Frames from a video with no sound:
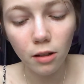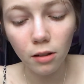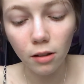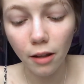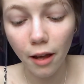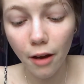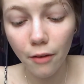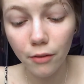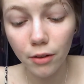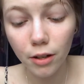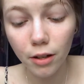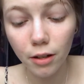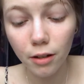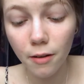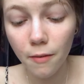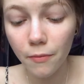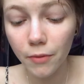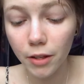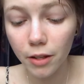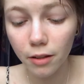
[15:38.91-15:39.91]
lavender,
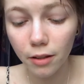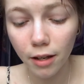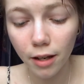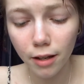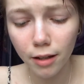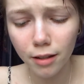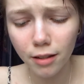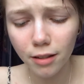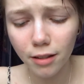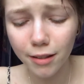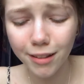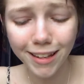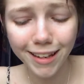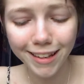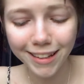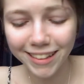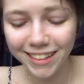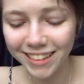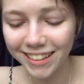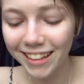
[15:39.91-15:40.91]
ylang
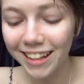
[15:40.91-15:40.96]
ylang,